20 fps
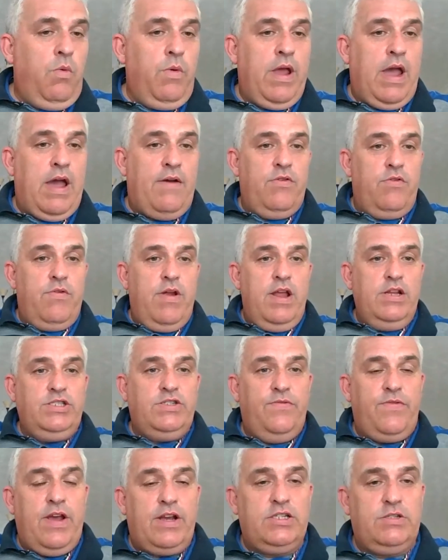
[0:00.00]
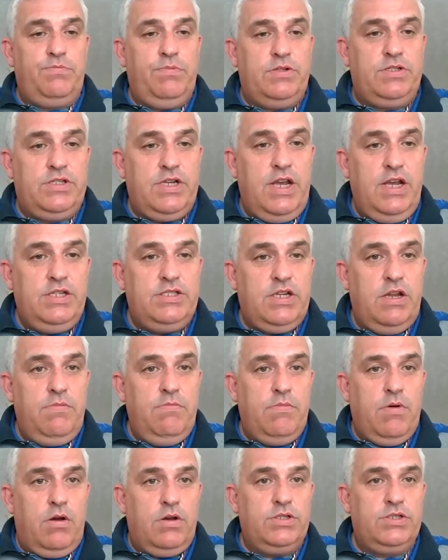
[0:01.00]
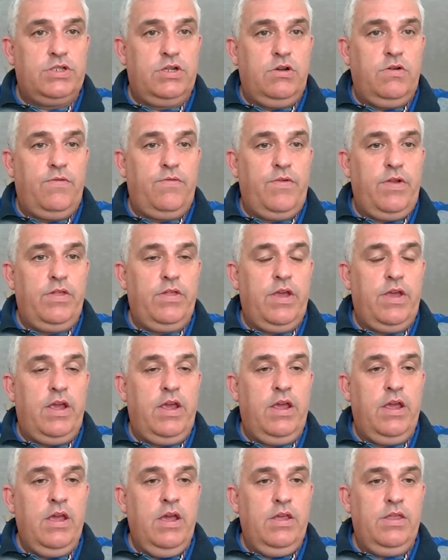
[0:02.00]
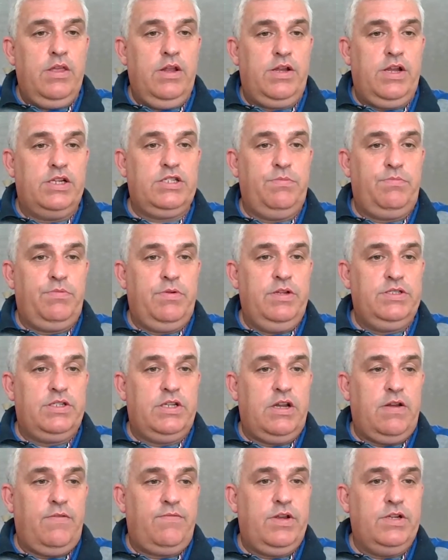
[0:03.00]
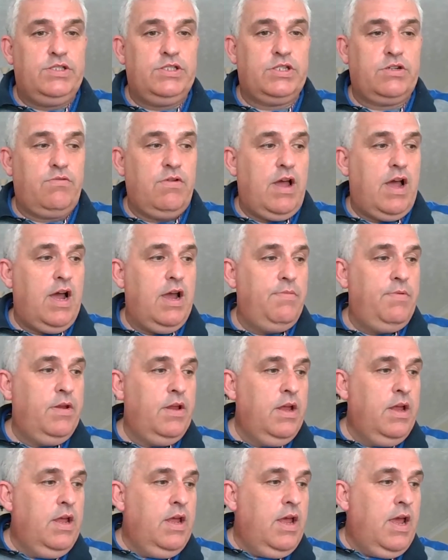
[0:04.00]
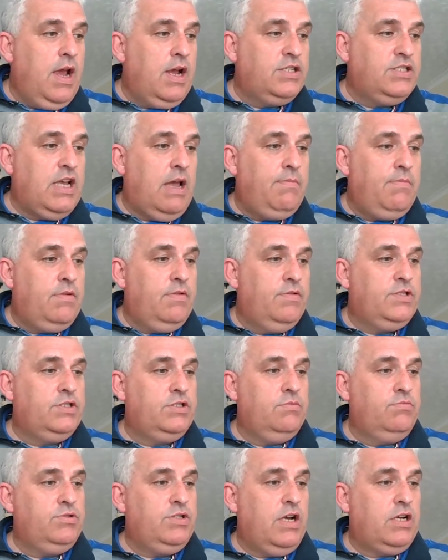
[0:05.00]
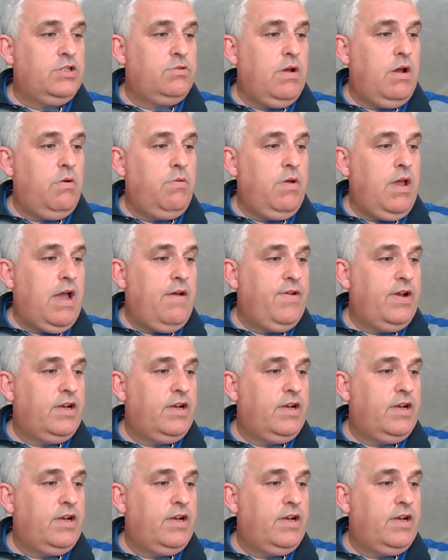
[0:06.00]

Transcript: We have a range of expertise in Moss covering the, the disciplines that I've described. Example of subjects where we have